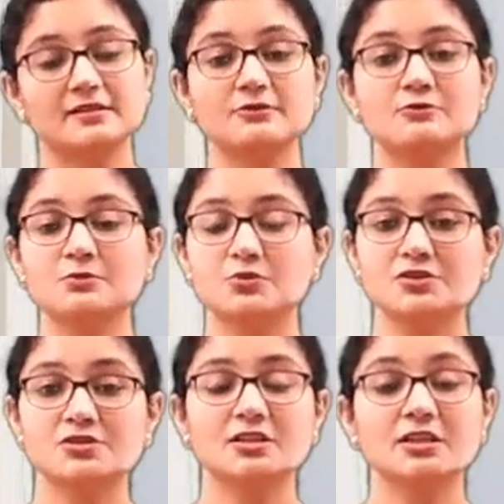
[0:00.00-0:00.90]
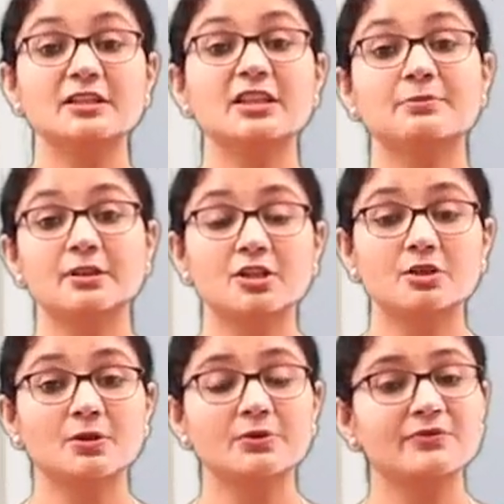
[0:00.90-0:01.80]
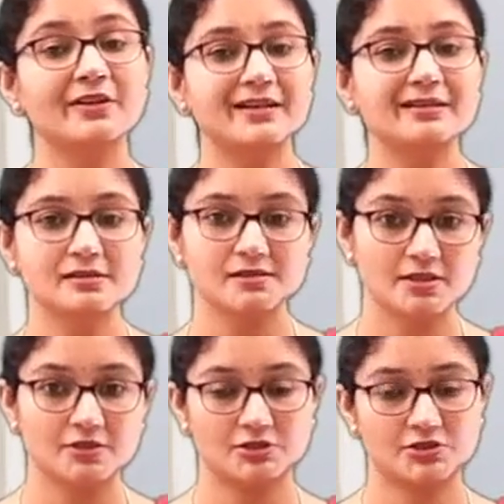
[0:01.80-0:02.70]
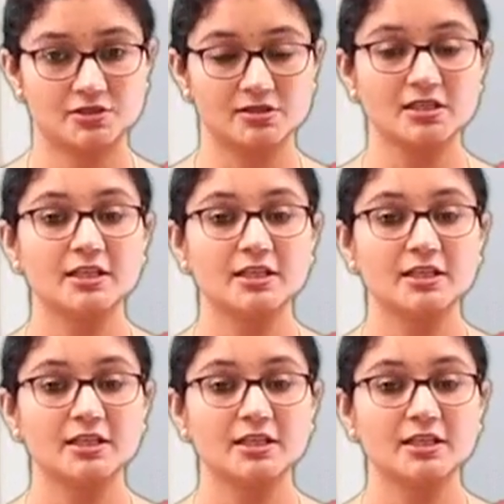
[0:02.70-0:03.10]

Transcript: different position are given depending upon where is the secretion.